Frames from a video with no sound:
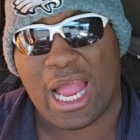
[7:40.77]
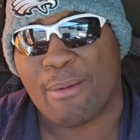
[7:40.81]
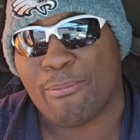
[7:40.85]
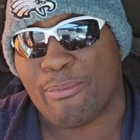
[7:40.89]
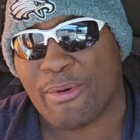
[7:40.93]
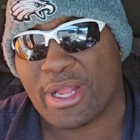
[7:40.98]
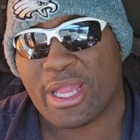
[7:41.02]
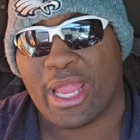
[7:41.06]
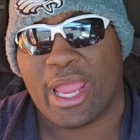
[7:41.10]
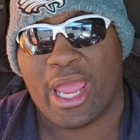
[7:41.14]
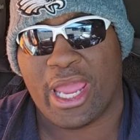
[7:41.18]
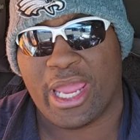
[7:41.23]

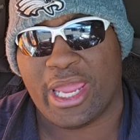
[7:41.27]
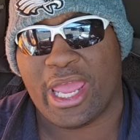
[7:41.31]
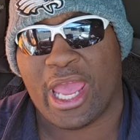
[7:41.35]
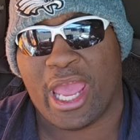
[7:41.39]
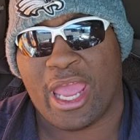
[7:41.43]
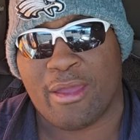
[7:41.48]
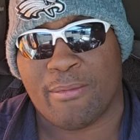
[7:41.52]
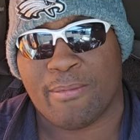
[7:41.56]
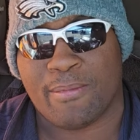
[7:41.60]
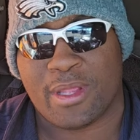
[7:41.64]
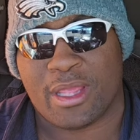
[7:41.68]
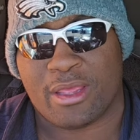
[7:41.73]
bring the A
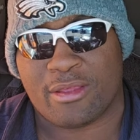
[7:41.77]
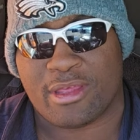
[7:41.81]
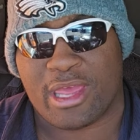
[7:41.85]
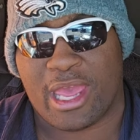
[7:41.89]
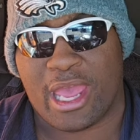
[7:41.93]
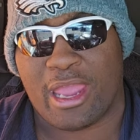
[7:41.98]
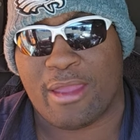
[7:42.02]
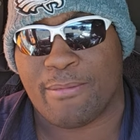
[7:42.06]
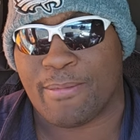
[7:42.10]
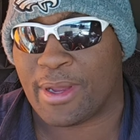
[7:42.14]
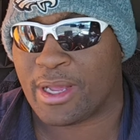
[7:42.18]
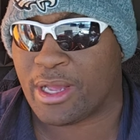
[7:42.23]
game in this
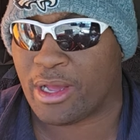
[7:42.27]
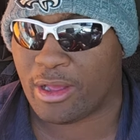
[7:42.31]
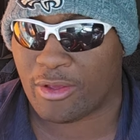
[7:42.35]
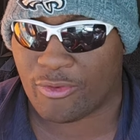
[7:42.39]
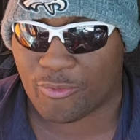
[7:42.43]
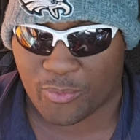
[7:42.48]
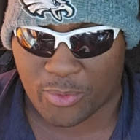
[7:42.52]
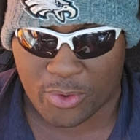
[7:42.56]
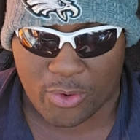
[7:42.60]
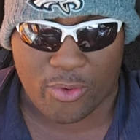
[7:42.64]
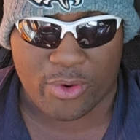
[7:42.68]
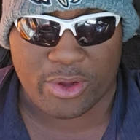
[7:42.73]
game,
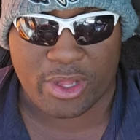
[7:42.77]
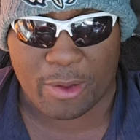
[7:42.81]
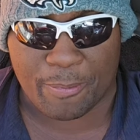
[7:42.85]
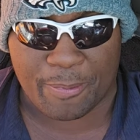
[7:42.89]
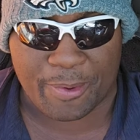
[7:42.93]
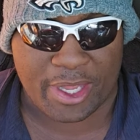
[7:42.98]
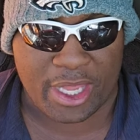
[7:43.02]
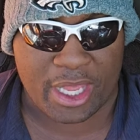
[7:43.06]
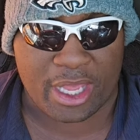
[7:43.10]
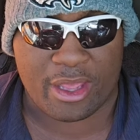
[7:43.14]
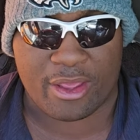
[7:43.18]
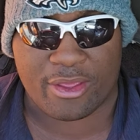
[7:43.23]
because we're going up
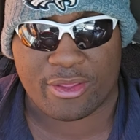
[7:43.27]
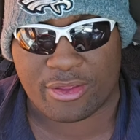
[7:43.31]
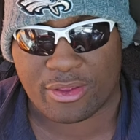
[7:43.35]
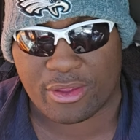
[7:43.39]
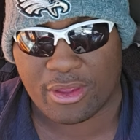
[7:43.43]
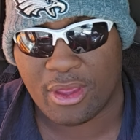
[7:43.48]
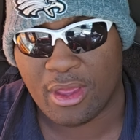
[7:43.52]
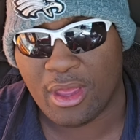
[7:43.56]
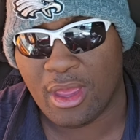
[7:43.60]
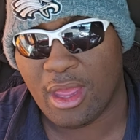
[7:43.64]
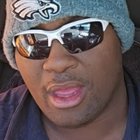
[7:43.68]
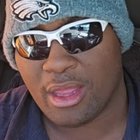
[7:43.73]

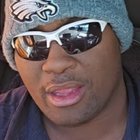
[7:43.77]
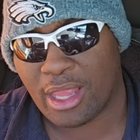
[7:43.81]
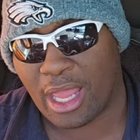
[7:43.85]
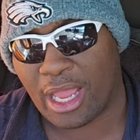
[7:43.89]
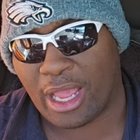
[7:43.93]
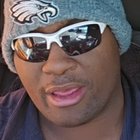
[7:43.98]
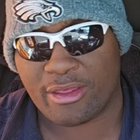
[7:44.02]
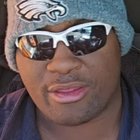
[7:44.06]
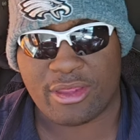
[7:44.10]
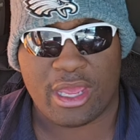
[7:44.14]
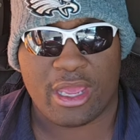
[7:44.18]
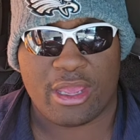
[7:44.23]
against, like
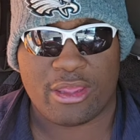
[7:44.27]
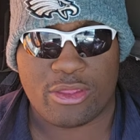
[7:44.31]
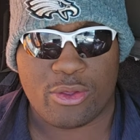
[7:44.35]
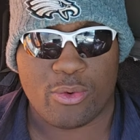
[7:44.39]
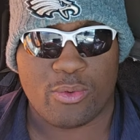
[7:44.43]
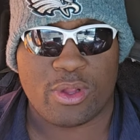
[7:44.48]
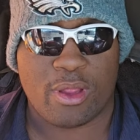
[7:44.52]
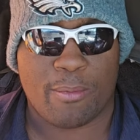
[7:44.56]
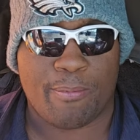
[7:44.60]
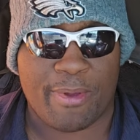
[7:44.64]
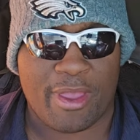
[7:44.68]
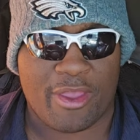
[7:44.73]
I said, two
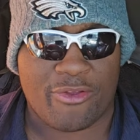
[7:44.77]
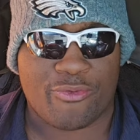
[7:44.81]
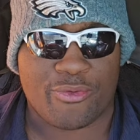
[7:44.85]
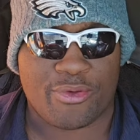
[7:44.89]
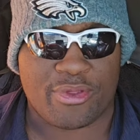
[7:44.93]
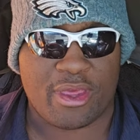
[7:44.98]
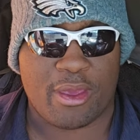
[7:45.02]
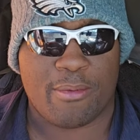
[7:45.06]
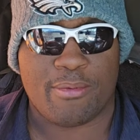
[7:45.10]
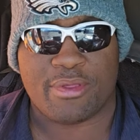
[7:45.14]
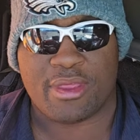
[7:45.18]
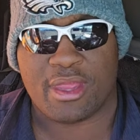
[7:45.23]
of the best
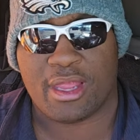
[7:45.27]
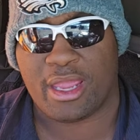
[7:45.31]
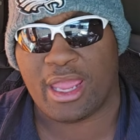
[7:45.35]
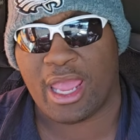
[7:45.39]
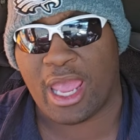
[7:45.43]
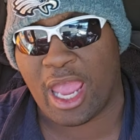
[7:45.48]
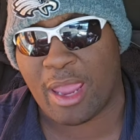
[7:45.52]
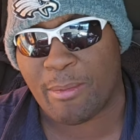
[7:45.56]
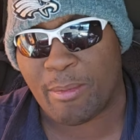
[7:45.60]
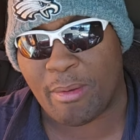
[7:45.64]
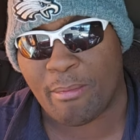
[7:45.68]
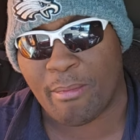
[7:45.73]
receivers in the
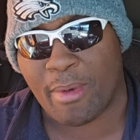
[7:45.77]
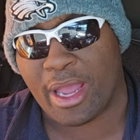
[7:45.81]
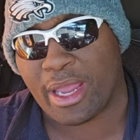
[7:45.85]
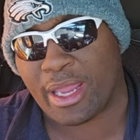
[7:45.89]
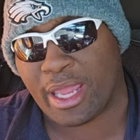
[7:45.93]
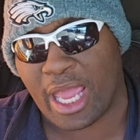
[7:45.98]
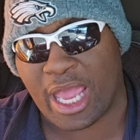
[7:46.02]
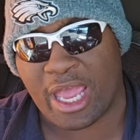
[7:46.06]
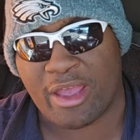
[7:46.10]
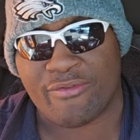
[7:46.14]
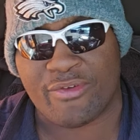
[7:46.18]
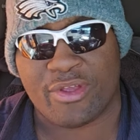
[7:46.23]
game, and
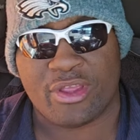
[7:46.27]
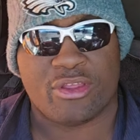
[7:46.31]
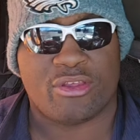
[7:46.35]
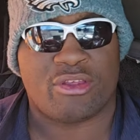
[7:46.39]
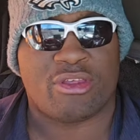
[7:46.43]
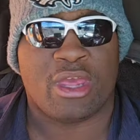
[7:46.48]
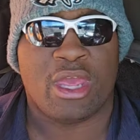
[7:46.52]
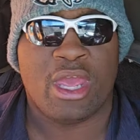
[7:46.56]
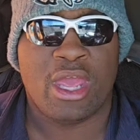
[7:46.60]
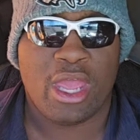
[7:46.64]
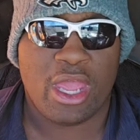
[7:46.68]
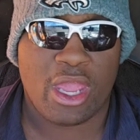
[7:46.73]
Mike
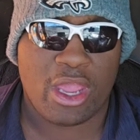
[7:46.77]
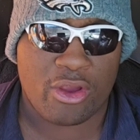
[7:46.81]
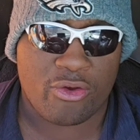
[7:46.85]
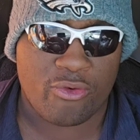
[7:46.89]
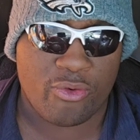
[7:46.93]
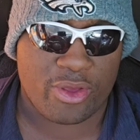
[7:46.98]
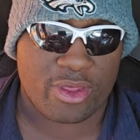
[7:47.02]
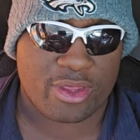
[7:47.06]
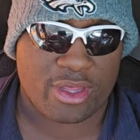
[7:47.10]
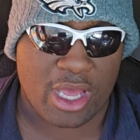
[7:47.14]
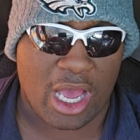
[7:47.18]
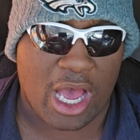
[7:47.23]
Evans and
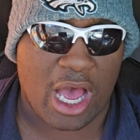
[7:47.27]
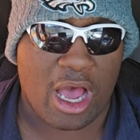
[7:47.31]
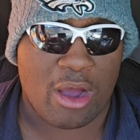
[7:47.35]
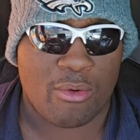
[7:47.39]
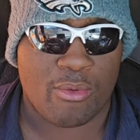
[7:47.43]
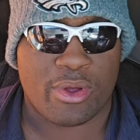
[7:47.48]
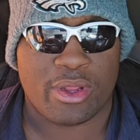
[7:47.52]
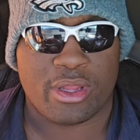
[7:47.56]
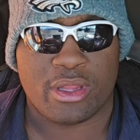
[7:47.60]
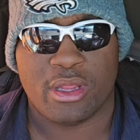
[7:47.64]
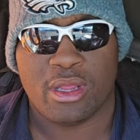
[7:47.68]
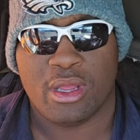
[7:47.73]
Chris
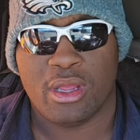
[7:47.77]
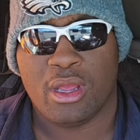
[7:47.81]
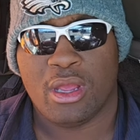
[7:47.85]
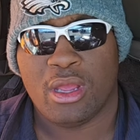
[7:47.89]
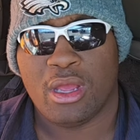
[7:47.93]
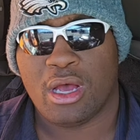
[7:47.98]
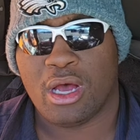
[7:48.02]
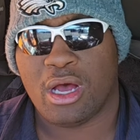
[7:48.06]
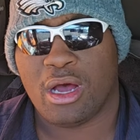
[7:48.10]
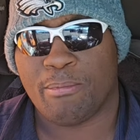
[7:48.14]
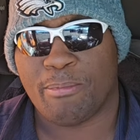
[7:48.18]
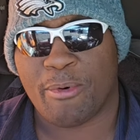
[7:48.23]
Godwin.
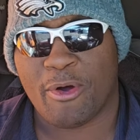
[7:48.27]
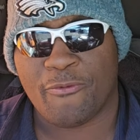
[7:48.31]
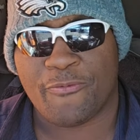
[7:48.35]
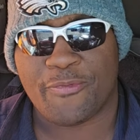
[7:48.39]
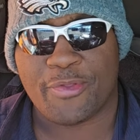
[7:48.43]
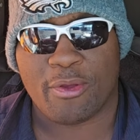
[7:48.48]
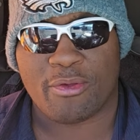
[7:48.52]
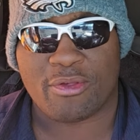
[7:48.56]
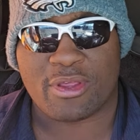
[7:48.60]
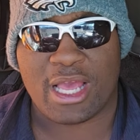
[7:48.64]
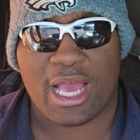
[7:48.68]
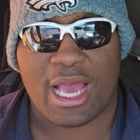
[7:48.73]
Both of
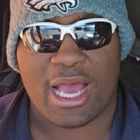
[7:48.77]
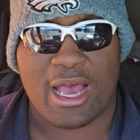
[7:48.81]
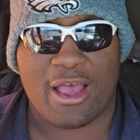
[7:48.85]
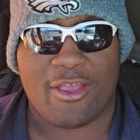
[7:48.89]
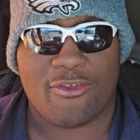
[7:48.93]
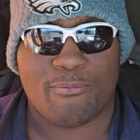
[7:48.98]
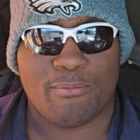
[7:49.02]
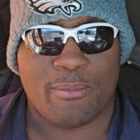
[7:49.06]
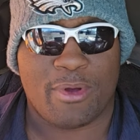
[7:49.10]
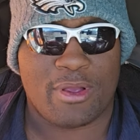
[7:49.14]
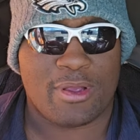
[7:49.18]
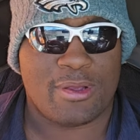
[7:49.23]
those
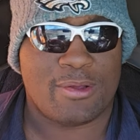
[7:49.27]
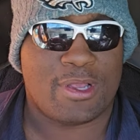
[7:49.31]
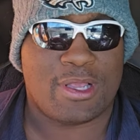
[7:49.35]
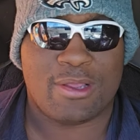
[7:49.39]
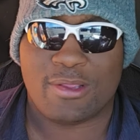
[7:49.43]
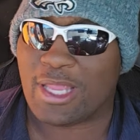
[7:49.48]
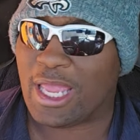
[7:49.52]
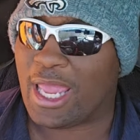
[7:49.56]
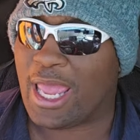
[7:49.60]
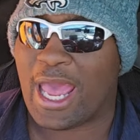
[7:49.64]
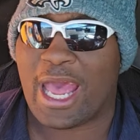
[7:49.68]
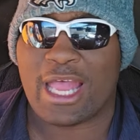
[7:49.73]
guys,
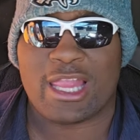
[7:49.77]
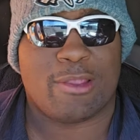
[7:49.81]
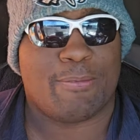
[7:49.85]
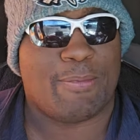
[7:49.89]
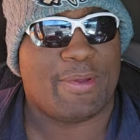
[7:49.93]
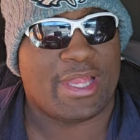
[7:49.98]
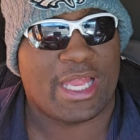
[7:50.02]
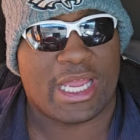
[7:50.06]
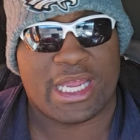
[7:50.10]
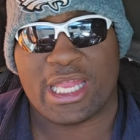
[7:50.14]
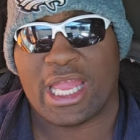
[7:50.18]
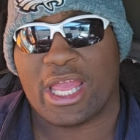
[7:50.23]
they have to be
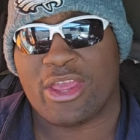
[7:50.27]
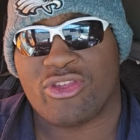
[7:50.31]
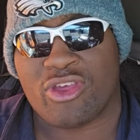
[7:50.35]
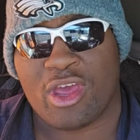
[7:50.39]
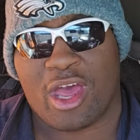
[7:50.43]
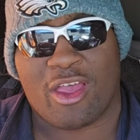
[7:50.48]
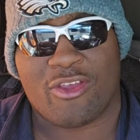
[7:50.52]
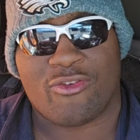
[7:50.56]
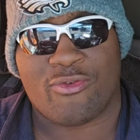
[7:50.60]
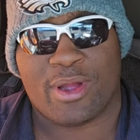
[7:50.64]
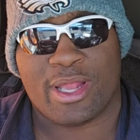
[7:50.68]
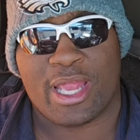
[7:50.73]
looking at their
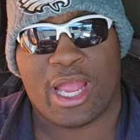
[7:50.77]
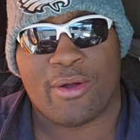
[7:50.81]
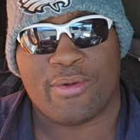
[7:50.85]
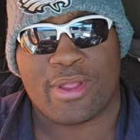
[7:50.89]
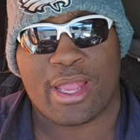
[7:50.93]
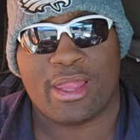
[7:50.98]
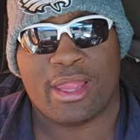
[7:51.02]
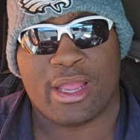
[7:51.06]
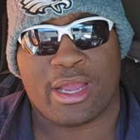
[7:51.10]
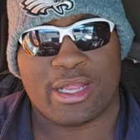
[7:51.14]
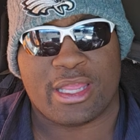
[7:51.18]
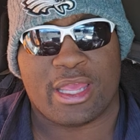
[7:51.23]
chops right now when
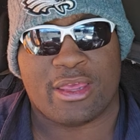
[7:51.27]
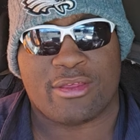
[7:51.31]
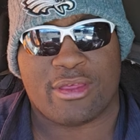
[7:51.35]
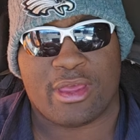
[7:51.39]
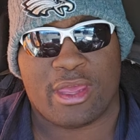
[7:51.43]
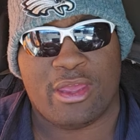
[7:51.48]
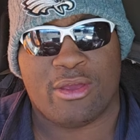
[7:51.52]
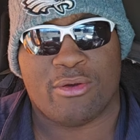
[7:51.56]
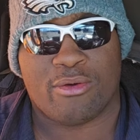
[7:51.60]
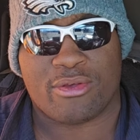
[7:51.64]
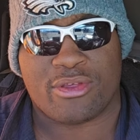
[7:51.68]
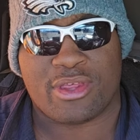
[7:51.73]
they look at this
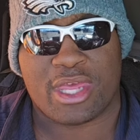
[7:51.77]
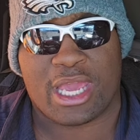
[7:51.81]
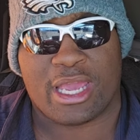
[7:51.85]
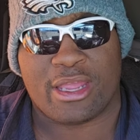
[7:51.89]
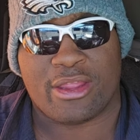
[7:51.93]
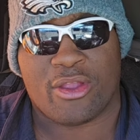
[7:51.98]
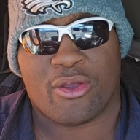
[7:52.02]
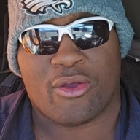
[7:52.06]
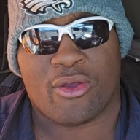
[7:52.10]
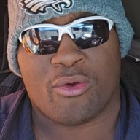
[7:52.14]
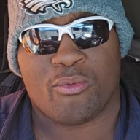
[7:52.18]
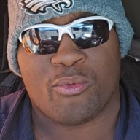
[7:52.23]
Eagles
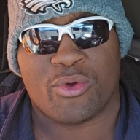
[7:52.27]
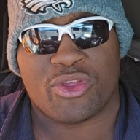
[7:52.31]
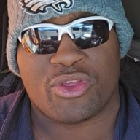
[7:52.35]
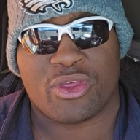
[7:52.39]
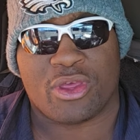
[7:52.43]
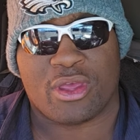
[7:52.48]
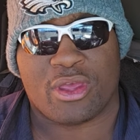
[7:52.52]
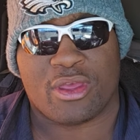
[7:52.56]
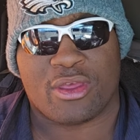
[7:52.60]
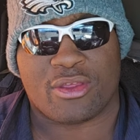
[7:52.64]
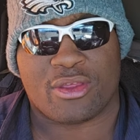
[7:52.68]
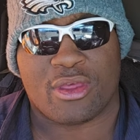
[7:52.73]
secondary, which
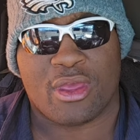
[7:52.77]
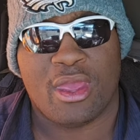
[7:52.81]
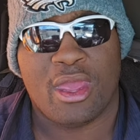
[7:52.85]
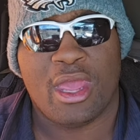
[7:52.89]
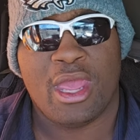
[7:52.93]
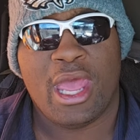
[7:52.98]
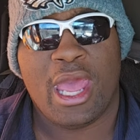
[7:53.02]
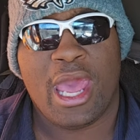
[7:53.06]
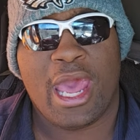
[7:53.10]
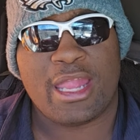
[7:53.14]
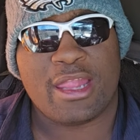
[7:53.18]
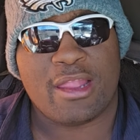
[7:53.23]
is
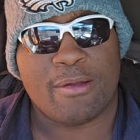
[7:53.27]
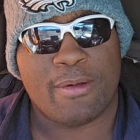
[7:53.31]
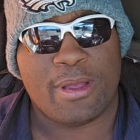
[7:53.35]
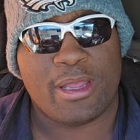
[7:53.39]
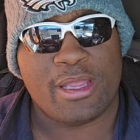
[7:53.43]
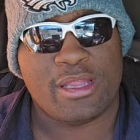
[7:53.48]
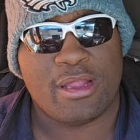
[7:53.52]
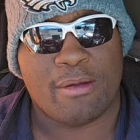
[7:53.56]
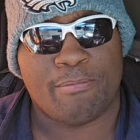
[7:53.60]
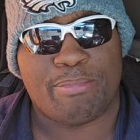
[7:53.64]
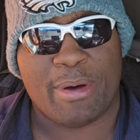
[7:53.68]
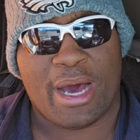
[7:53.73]

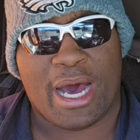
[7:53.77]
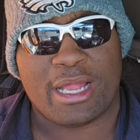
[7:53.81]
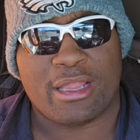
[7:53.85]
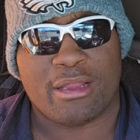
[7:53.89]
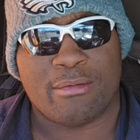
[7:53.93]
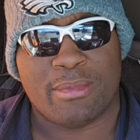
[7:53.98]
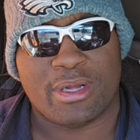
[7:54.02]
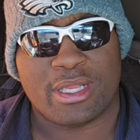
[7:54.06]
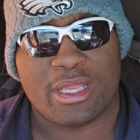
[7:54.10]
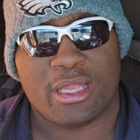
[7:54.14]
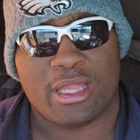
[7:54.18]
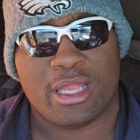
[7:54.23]
in the
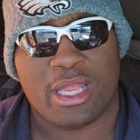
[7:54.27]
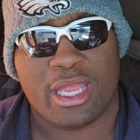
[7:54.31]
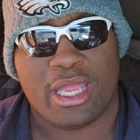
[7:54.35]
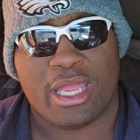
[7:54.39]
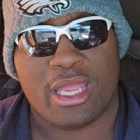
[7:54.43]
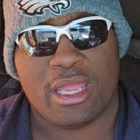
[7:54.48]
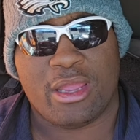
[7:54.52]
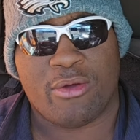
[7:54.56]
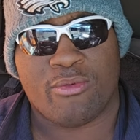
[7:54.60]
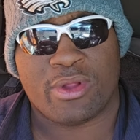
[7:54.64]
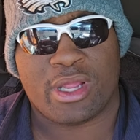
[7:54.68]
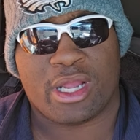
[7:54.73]
bottom of the
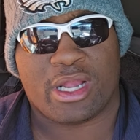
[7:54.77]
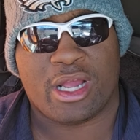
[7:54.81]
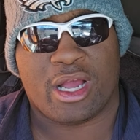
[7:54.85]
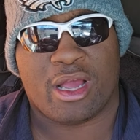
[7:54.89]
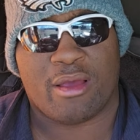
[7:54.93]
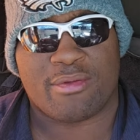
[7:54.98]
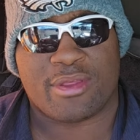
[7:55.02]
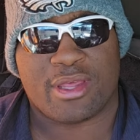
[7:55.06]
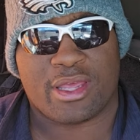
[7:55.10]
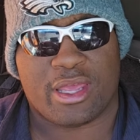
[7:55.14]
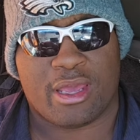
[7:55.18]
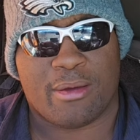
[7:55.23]
league when it
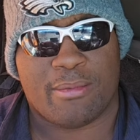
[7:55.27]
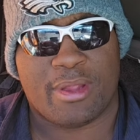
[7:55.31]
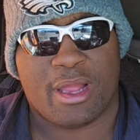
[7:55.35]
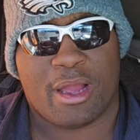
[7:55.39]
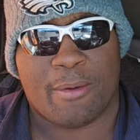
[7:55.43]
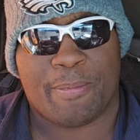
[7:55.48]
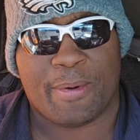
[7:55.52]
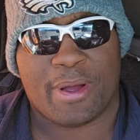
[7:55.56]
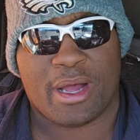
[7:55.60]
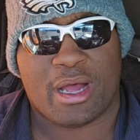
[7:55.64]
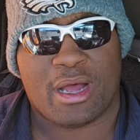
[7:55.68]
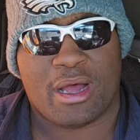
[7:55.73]
comes to giving up